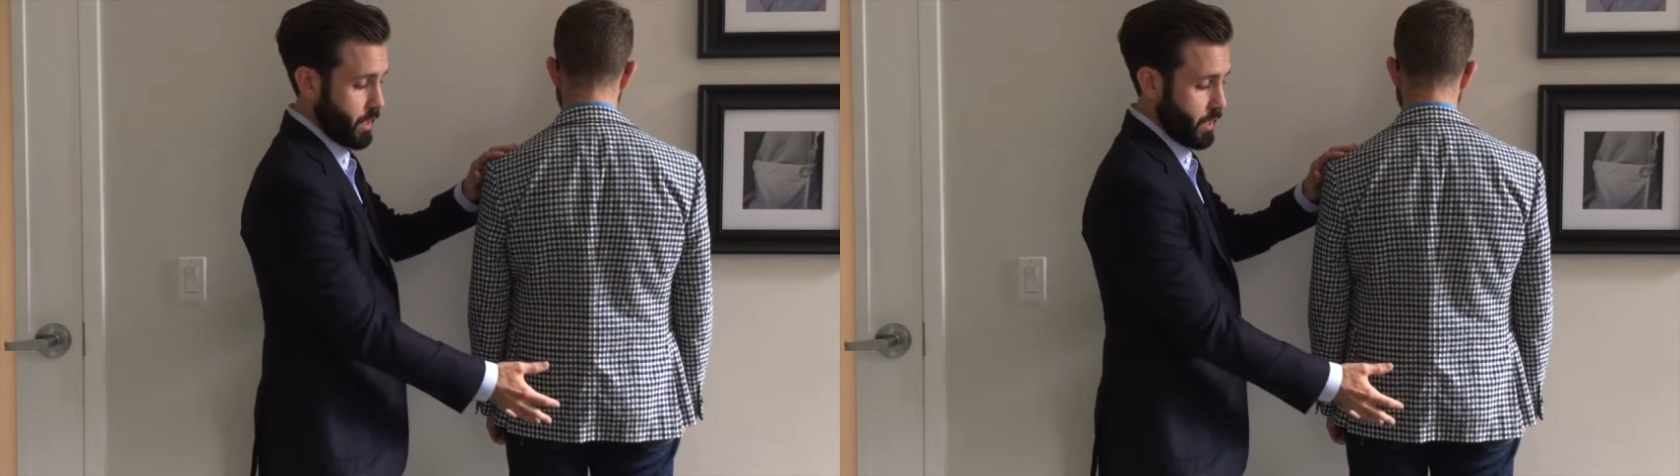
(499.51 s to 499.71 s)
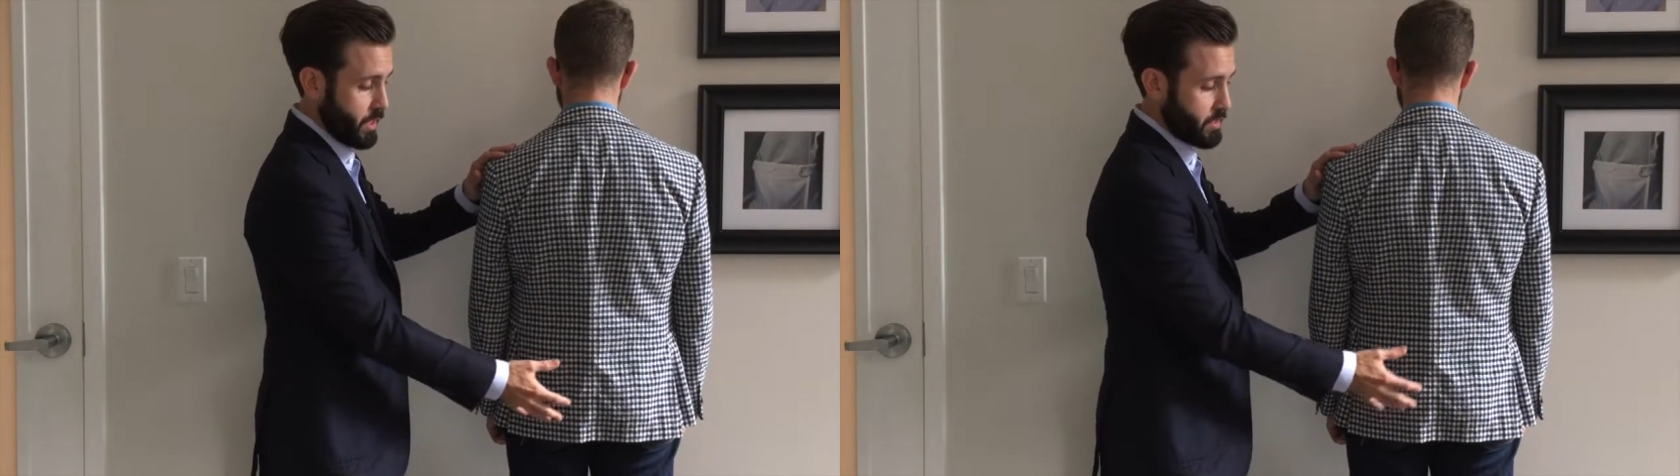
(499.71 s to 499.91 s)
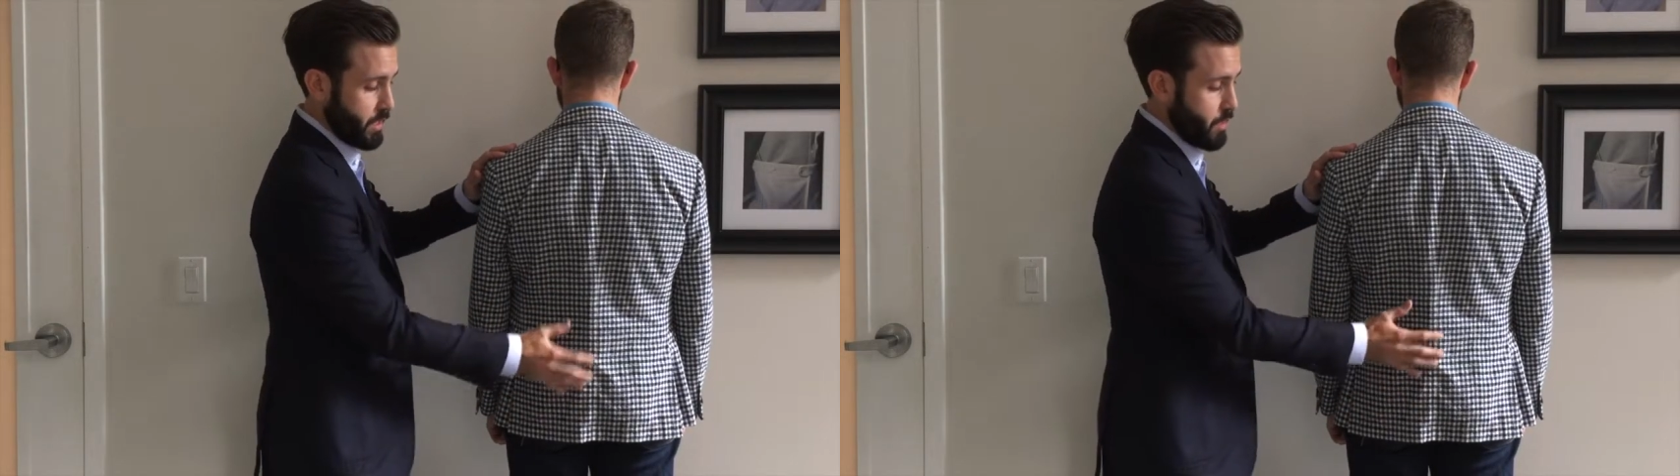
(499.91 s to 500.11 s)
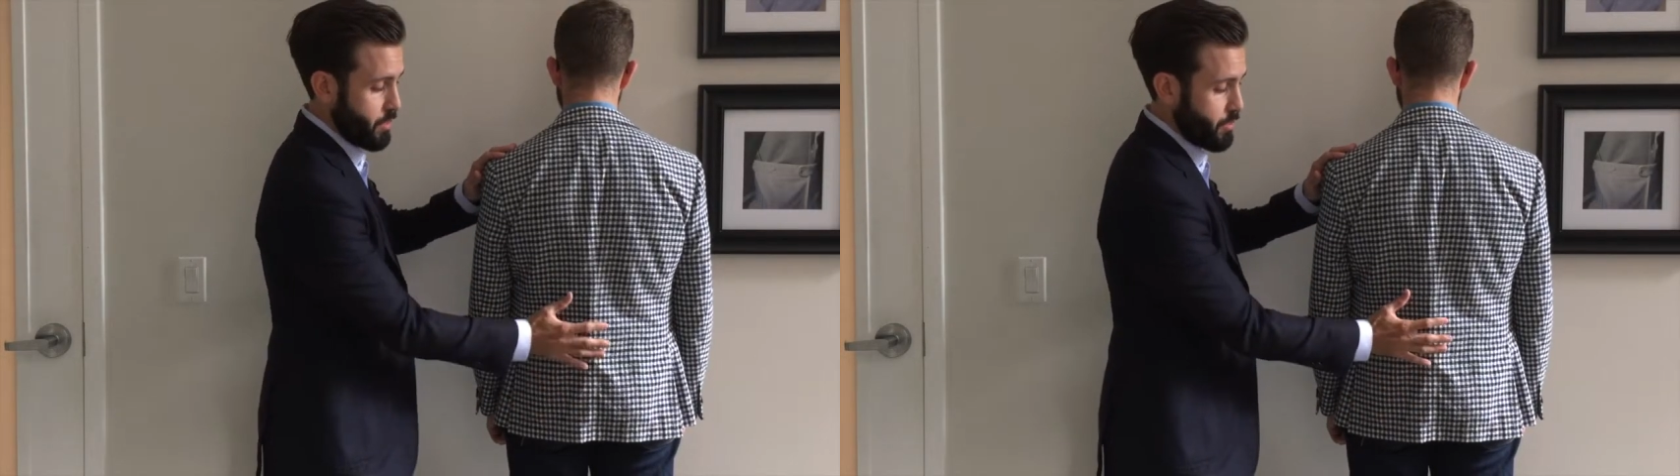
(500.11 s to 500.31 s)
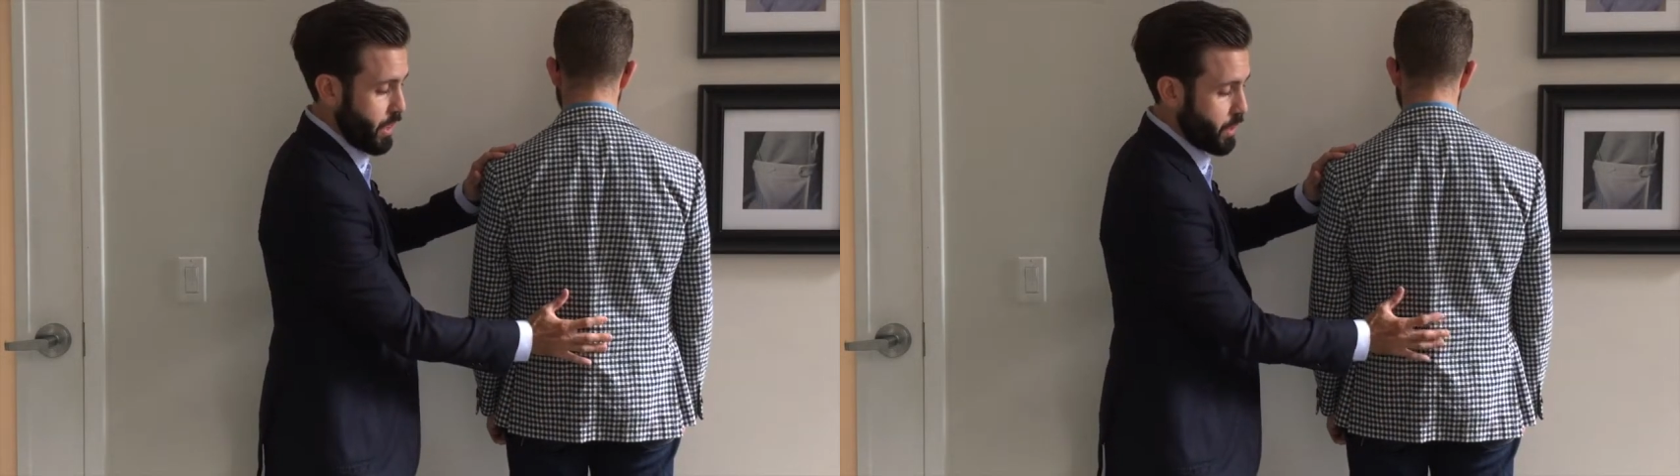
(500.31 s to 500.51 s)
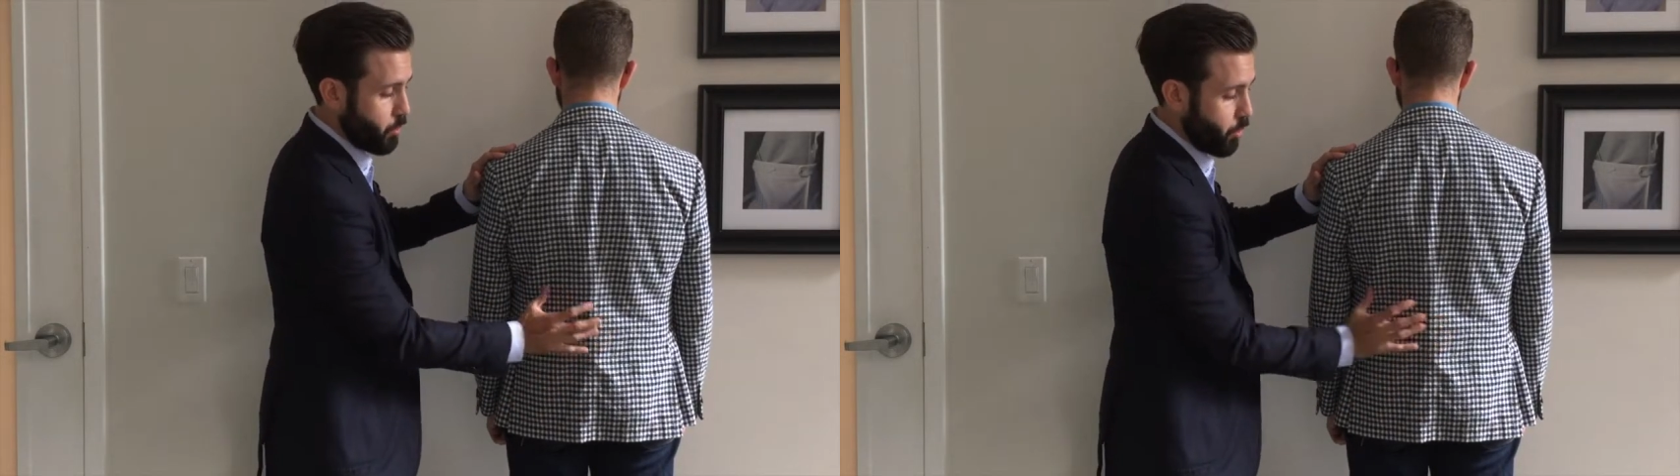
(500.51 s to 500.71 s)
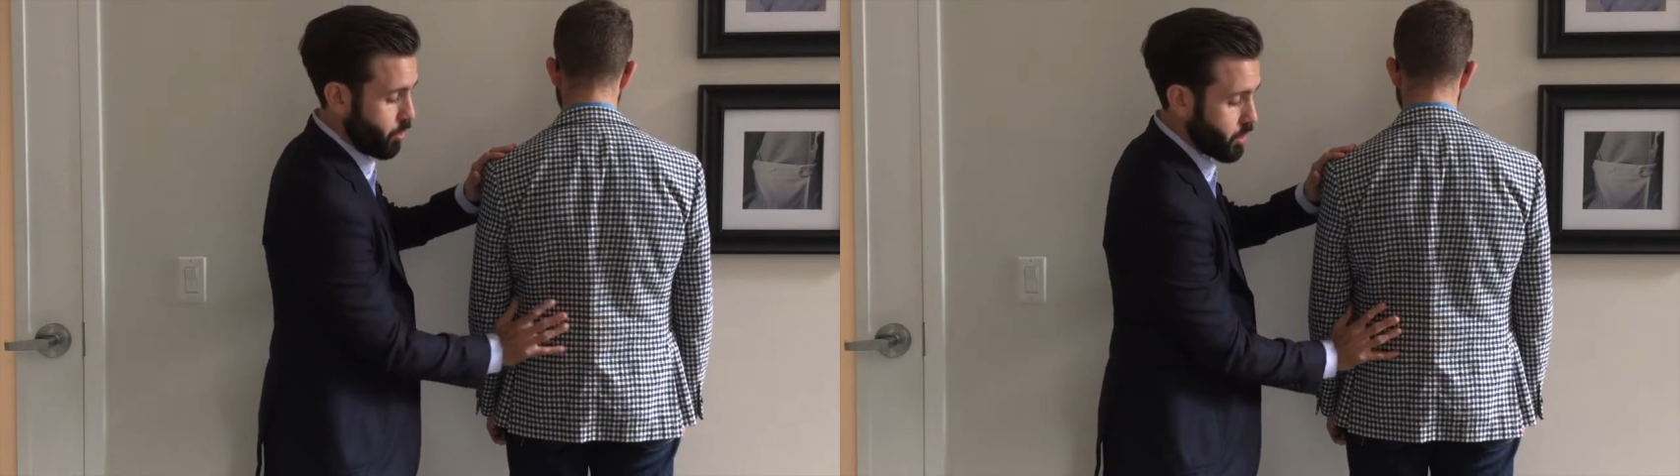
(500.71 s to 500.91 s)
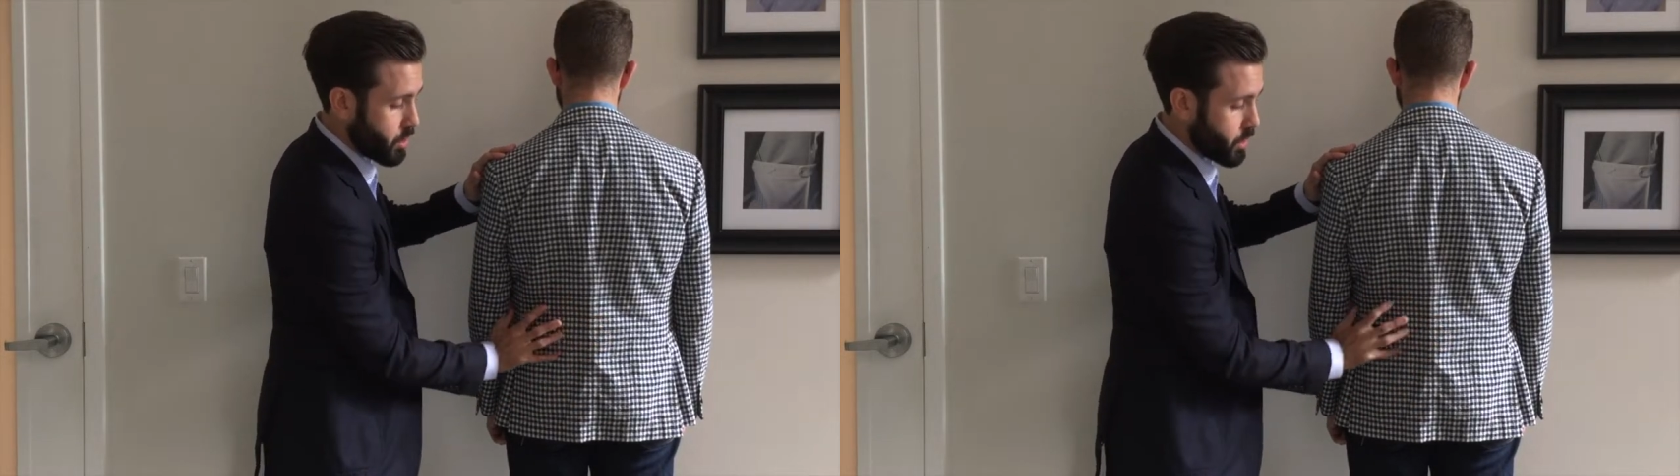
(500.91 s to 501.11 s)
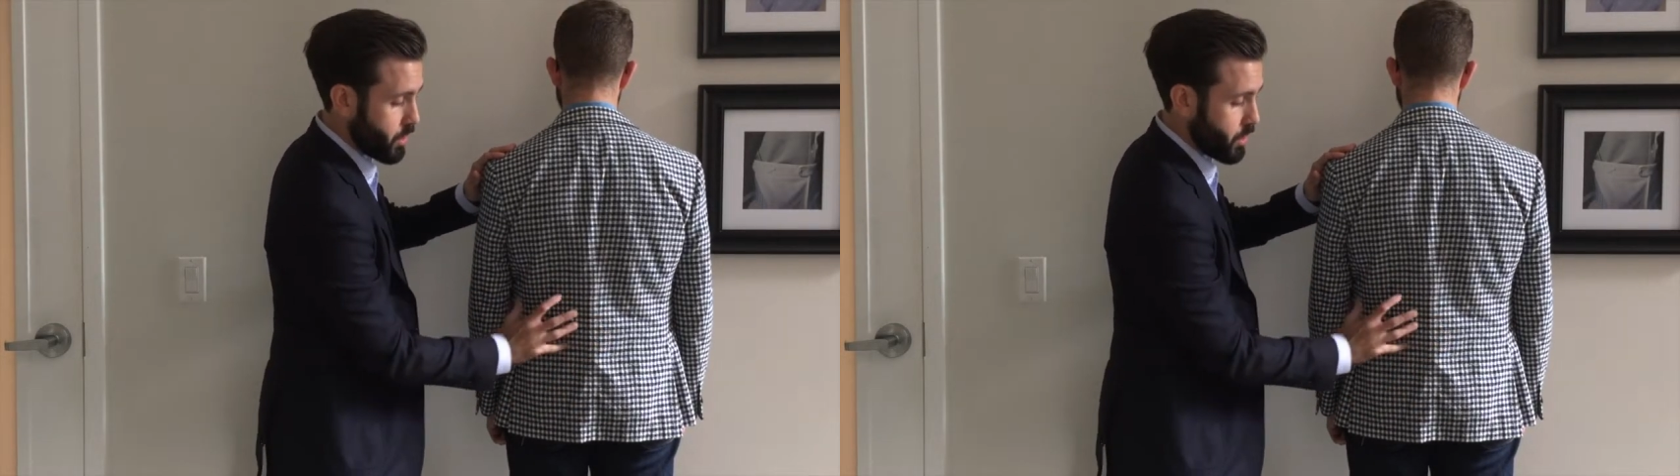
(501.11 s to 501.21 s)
is that they will